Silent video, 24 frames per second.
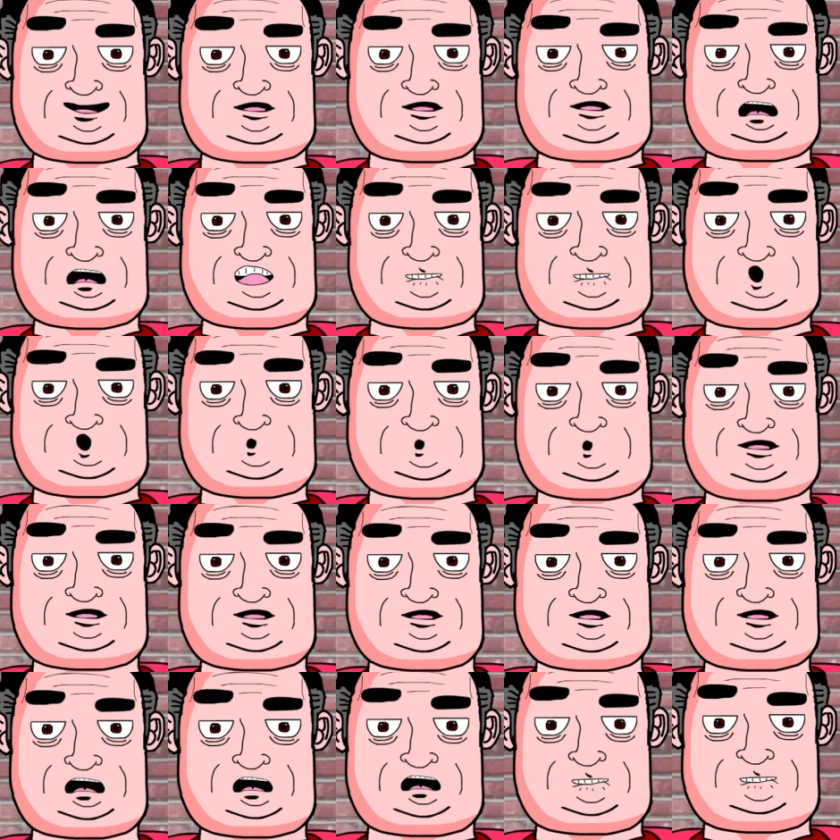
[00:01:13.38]
We got
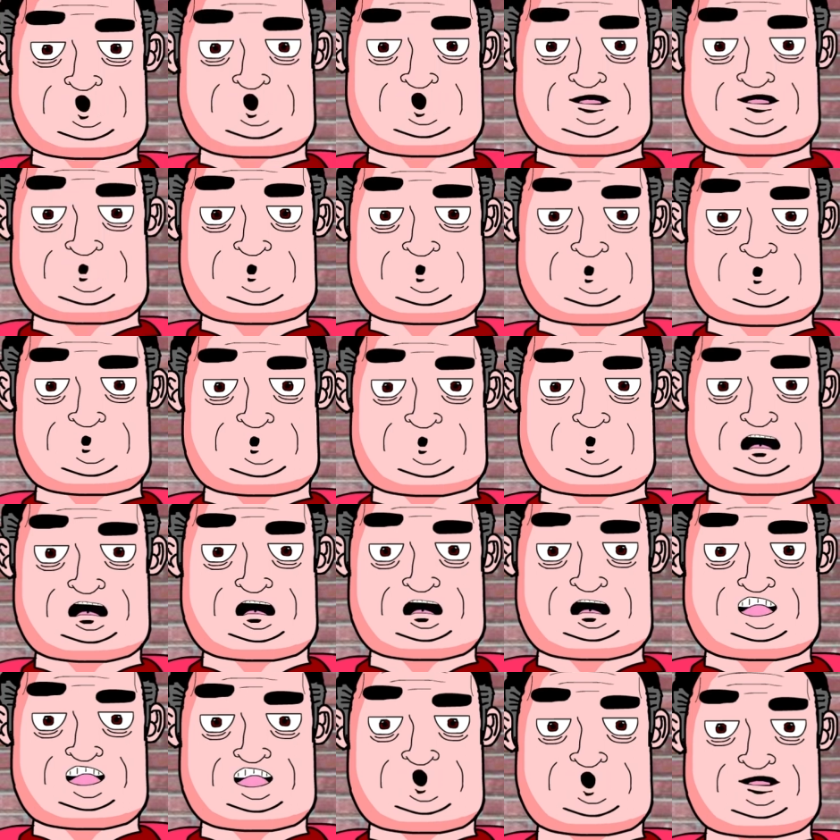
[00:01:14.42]
photos of who's
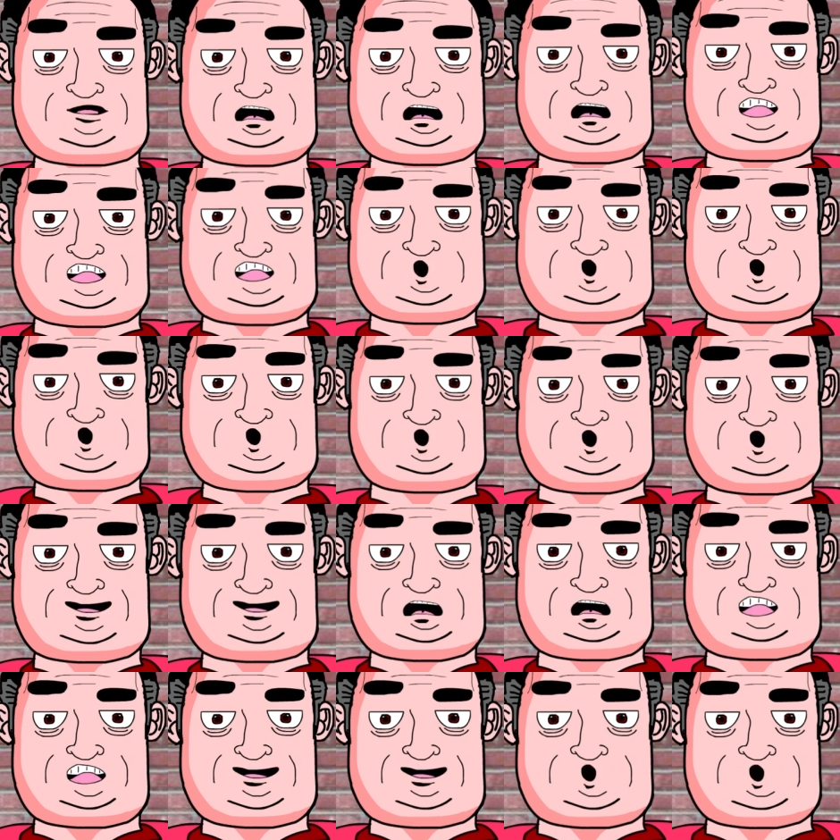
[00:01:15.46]
who and who was who in
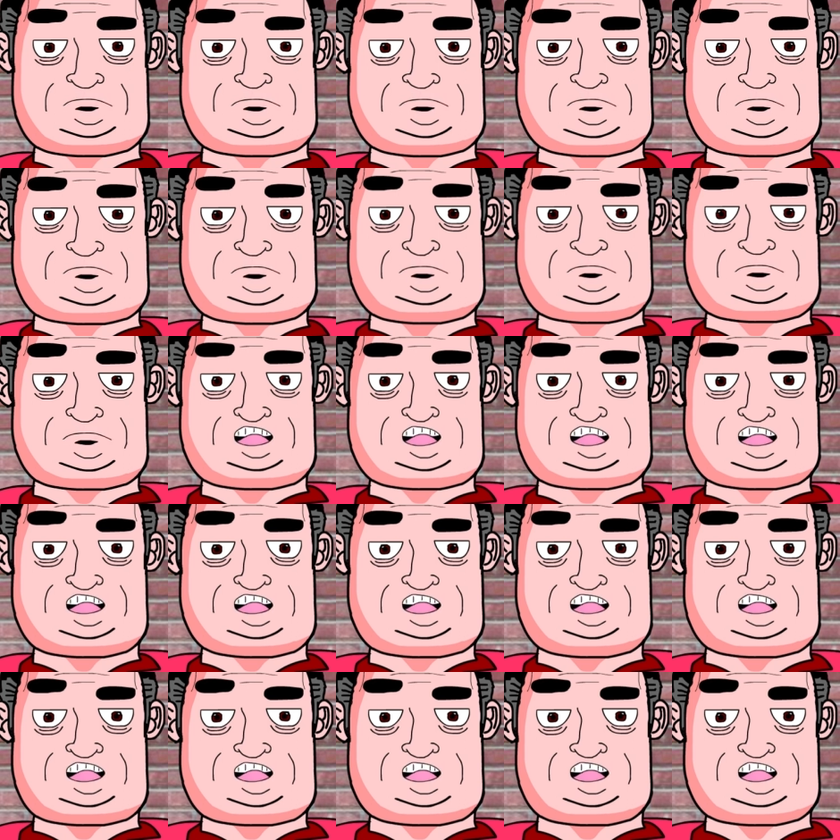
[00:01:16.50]
Hollywood,